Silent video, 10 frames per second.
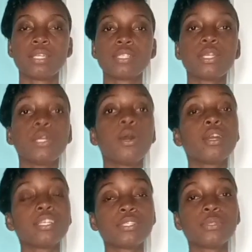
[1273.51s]
So in
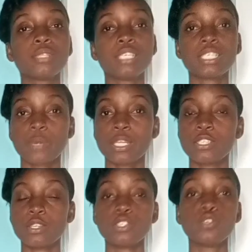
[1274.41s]
order to do these
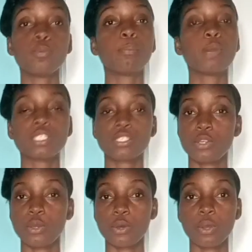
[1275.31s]
questions, you must
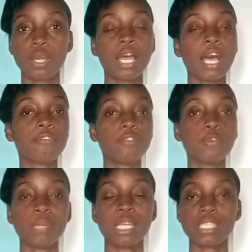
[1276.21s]
know a few
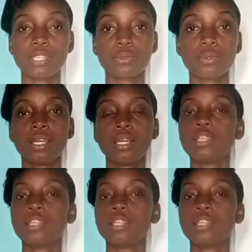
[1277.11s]
basic rules.